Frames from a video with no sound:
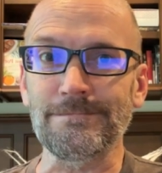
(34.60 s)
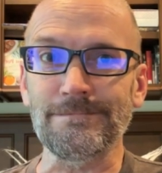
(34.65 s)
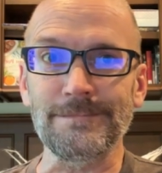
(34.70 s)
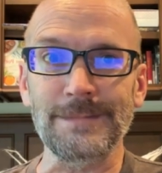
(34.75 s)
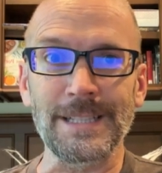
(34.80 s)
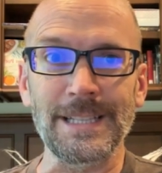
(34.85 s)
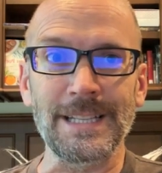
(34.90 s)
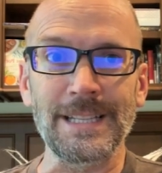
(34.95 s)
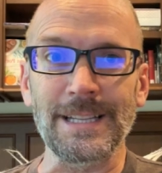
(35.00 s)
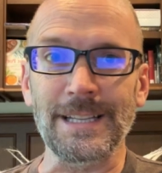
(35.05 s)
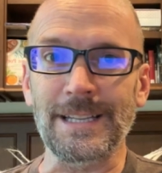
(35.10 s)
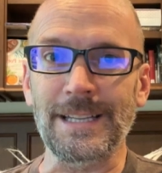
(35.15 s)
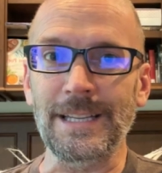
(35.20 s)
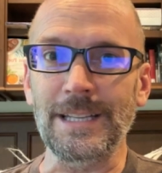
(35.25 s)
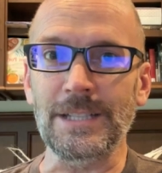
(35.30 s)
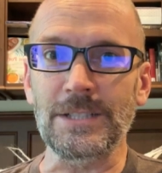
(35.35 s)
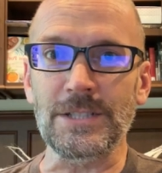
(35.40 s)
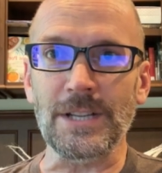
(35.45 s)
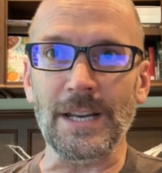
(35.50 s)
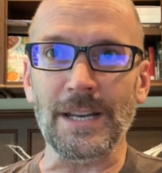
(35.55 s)
eating a
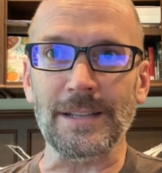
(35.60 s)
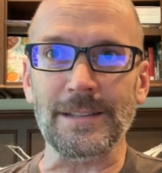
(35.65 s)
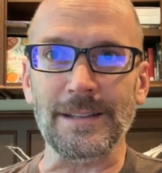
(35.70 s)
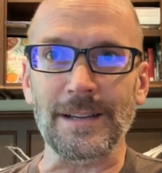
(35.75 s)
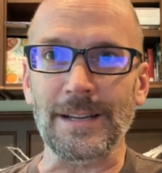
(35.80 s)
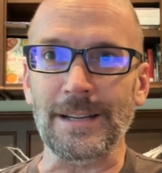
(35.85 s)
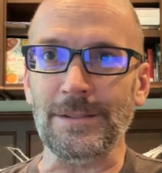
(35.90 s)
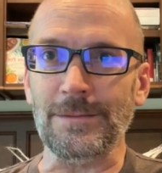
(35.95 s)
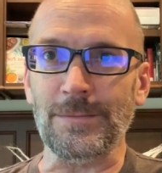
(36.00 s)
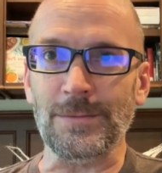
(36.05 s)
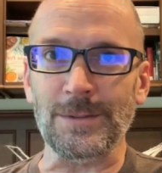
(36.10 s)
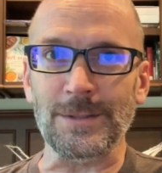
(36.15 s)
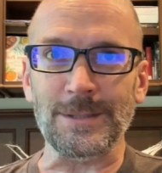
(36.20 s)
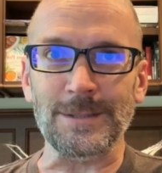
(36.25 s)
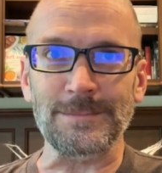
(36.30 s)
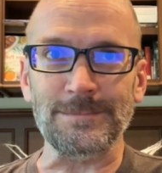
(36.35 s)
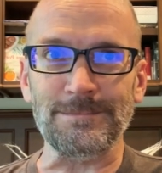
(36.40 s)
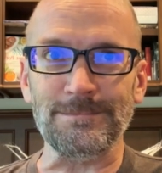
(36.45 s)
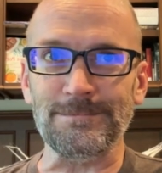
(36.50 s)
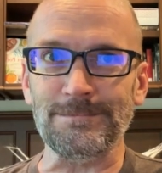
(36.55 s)
ketogenic diet
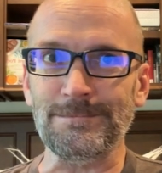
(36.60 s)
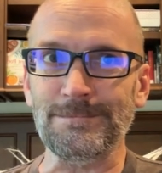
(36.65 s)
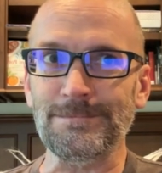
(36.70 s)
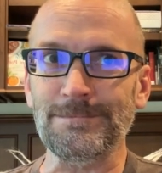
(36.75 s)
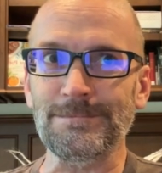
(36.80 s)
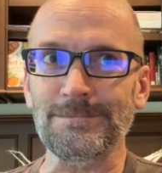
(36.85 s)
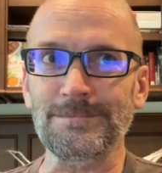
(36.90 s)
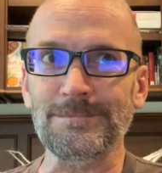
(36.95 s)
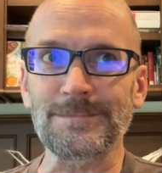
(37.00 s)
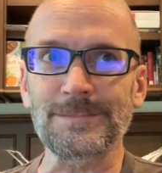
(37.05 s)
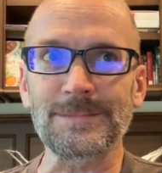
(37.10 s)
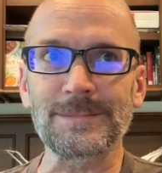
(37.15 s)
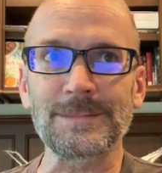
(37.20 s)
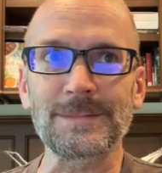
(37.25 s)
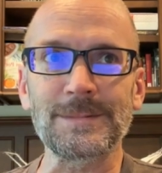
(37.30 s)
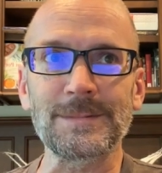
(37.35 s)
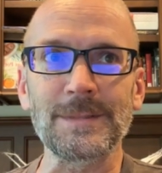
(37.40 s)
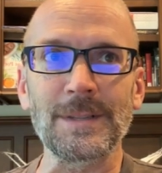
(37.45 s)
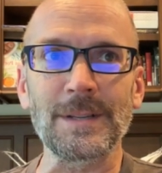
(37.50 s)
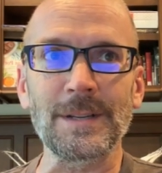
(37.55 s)
for
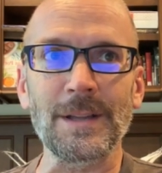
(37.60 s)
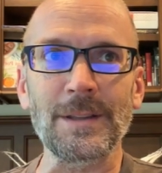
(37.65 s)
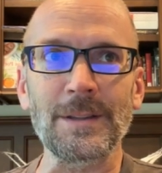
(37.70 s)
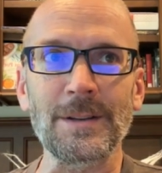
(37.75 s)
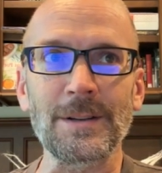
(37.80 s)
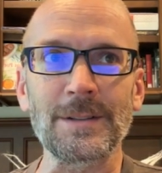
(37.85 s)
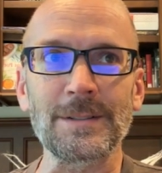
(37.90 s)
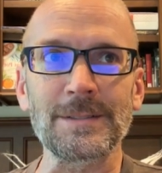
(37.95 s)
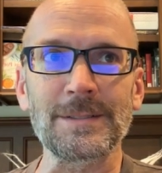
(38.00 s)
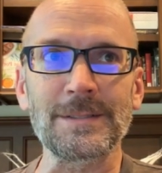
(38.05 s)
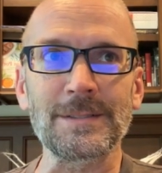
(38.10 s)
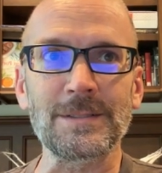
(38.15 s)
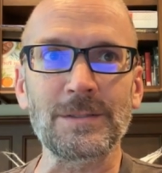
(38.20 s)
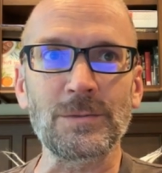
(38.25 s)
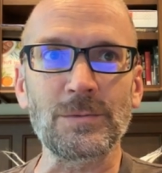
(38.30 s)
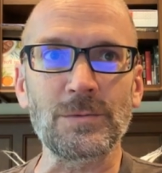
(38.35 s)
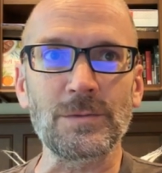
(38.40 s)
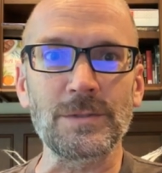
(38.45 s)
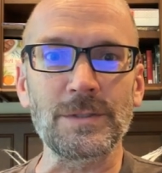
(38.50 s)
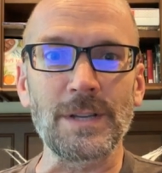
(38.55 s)
another
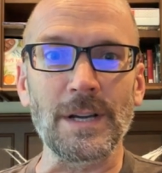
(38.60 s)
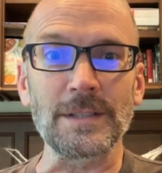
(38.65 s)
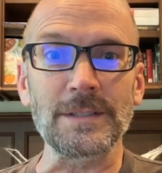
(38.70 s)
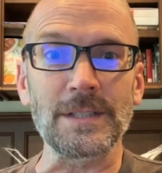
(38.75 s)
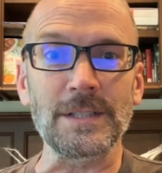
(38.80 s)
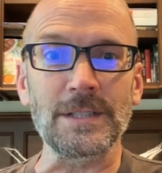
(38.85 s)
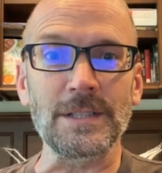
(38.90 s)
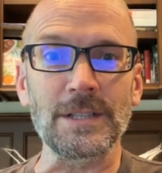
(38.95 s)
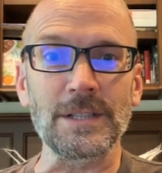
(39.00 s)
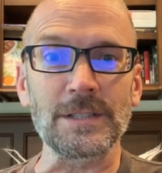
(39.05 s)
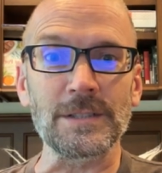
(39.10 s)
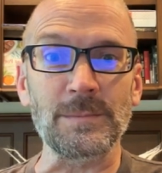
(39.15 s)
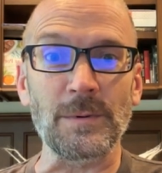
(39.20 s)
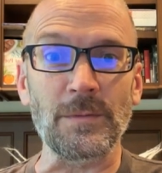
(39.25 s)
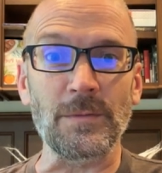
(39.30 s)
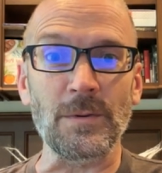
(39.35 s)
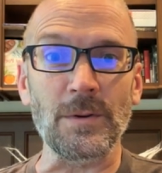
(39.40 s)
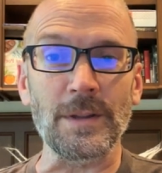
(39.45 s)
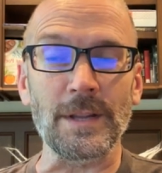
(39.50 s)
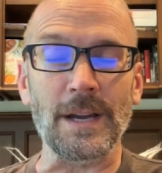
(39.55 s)
dozen years
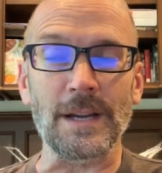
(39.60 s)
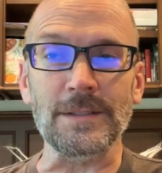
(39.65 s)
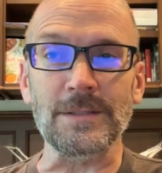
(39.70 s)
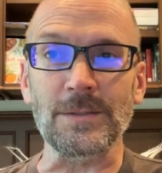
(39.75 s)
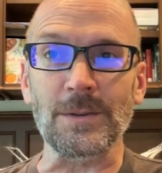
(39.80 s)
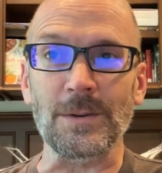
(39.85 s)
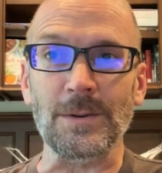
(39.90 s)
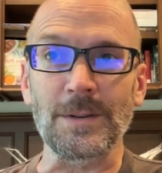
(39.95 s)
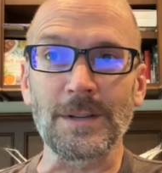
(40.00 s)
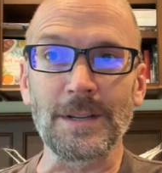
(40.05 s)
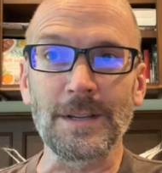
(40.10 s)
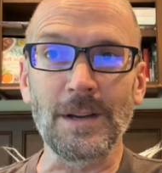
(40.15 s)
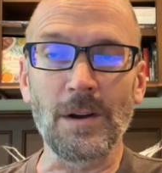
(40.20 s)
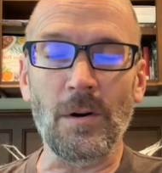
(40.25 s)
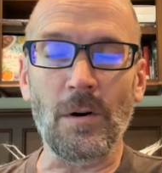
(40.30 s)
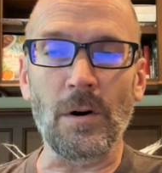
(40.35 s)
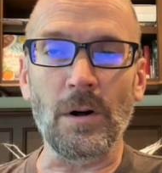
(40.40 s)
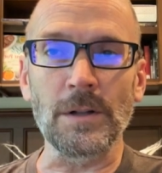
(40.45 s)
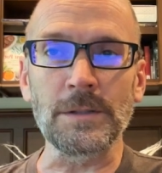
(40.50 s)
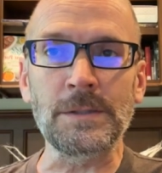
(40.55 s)
before that. So
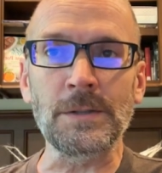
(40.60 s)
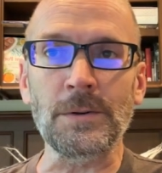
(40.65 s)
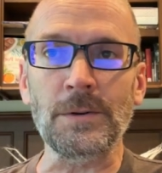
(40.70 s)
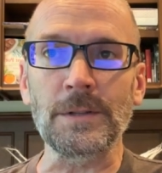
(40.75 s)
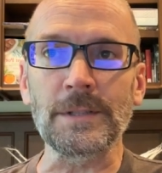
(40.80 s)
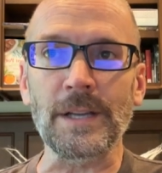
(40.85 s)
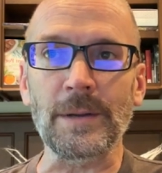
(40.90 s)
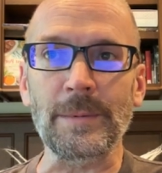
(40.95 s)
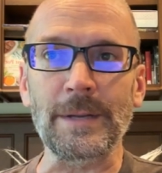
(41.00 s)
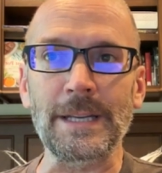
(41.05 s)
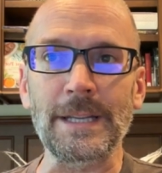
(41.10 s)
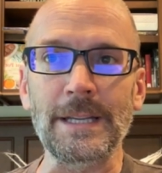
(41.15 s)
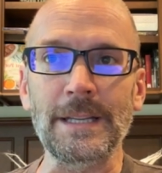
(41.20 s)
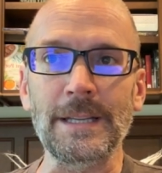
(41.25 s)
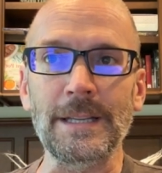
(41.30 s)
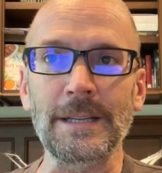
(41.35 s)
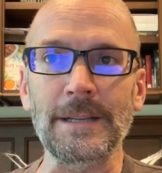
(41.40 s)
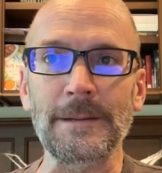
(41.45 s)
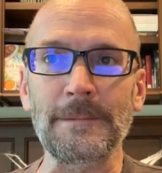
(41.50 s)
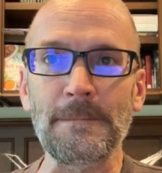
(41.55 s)
all told, I've been
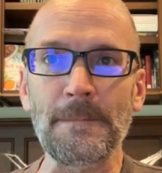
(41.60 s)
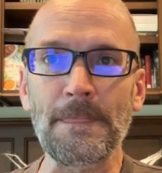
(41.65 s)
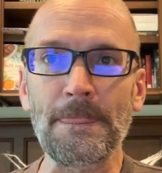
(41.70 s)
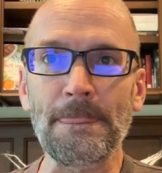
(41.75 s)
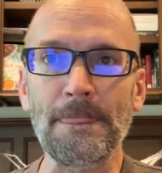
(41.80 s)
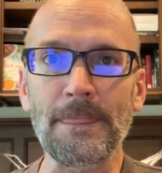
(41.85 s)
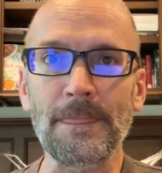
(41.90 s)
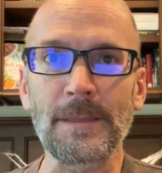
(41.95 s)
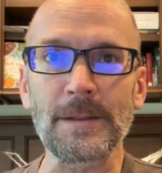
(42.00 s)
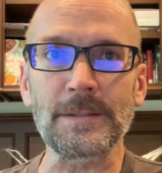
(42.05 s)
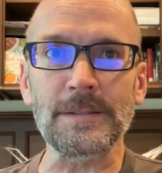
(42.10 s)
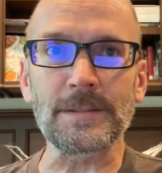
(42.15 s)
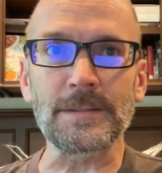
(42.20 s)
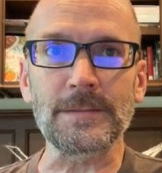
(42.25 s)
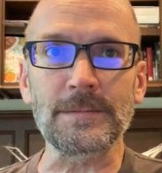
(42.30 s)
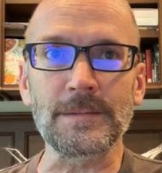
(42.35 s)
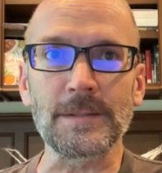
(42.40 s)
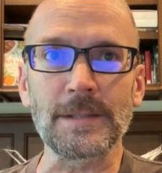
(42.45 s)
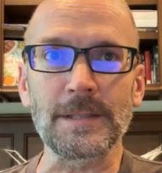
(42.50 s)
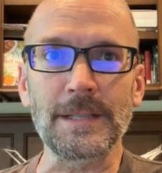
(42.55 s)
eating this
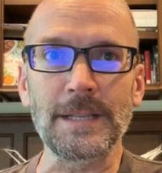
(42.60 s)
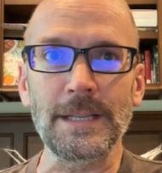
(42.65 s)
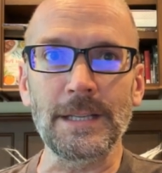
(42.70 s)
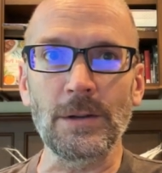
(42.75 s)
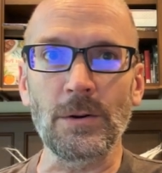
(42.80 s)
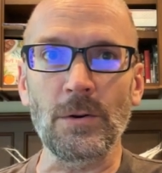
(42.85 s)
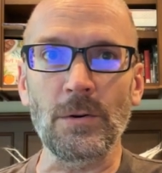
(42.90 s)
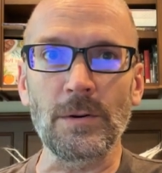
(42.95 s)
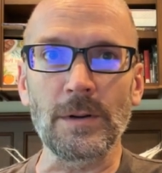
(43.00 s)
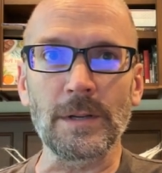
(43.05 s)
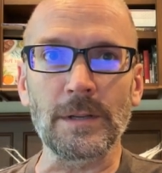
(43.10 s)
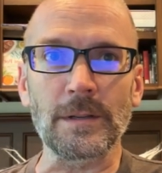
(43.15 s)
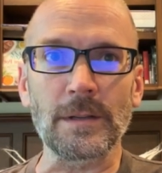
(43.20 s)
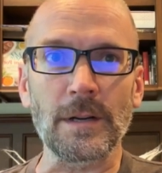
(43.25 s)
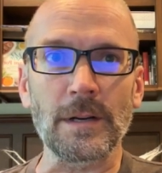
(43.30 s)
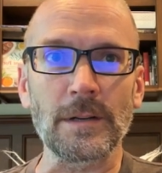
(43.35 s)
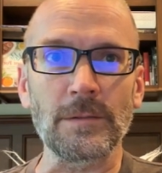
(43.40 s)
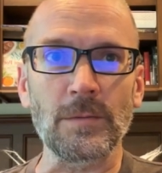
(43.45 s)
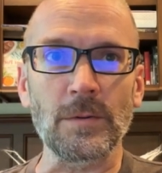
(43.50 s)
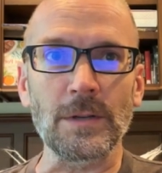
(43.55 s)
keto and
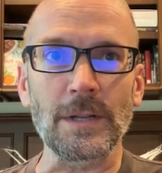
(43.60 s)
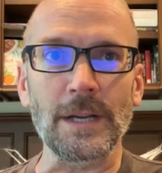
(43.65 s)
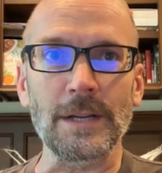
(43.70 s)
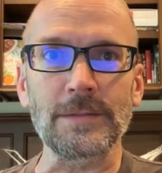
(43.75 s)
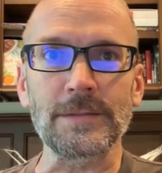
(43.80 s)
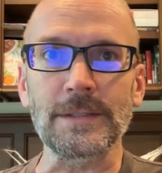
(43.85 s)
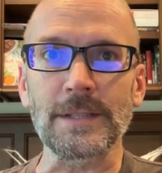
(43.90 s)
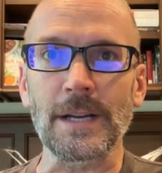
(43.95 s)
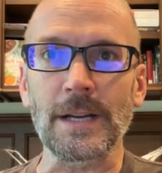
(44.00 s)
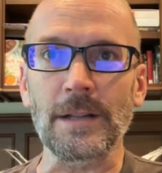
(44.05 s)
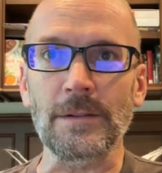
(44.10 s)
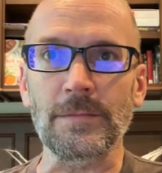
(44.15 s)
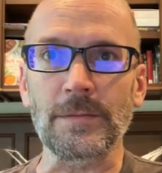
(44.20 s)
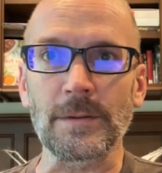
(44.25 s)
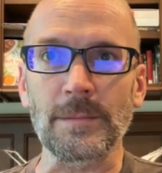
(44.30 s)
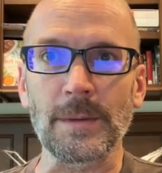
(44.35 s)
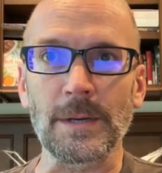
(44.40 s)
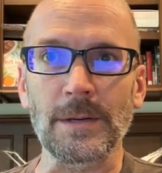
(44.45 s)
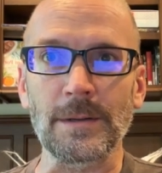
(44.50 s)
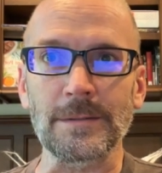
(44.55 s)
carnivore lifestyle for
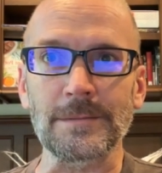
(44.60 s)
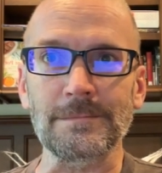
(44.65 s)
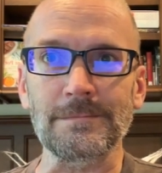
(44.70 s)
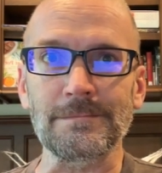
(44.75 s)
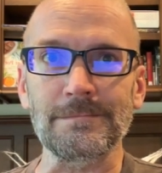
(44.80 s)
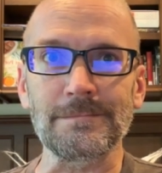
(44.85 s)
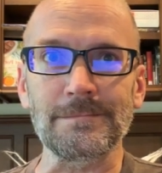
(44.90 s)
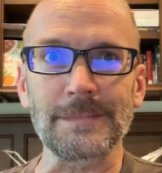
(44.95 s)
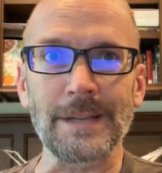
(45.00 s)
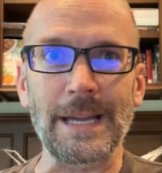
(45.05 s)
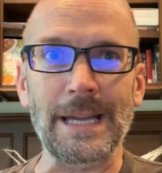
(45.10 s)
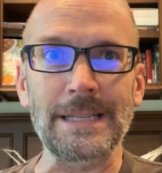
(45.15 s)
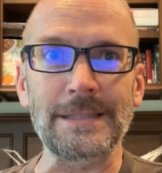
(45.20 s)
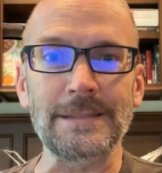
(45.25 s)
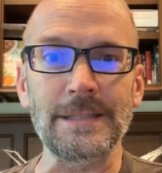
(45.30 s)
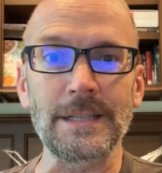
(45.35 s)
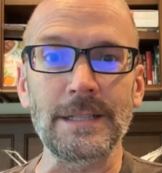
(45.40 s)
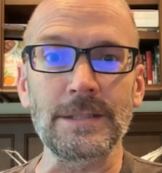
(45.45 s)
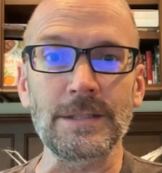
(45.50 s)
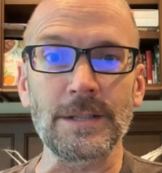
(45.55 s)
about
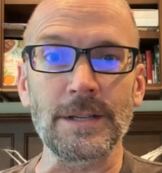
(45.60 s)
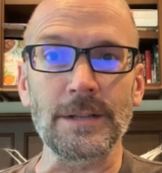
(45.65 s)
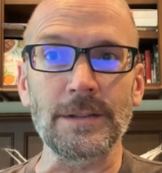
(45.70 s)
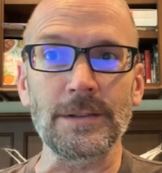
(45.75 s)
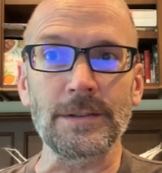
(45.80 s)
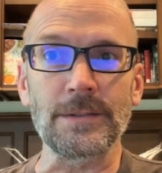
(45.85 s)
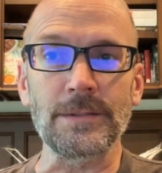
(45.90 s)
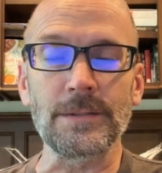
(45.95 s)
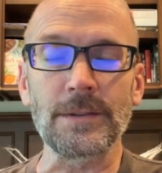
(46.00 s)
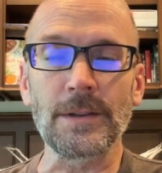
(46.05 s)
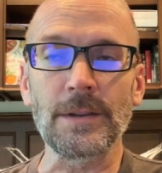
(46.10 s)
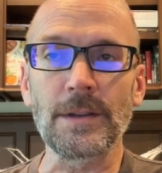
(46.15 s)
eighteen years.